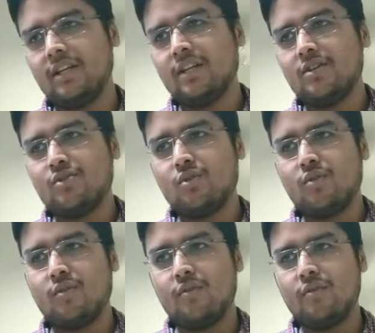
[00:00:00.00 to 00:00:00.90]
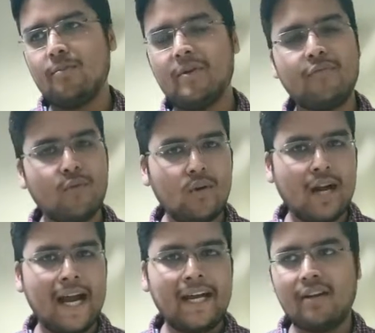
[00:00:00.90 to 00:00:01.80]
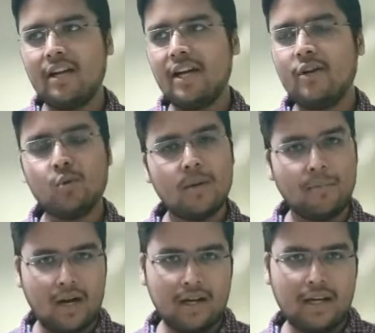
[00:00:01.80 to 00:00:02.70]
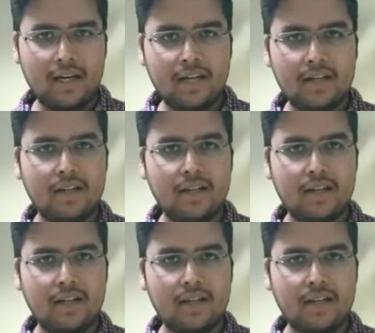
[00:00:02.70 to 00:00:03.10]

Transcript: So before entering into the market,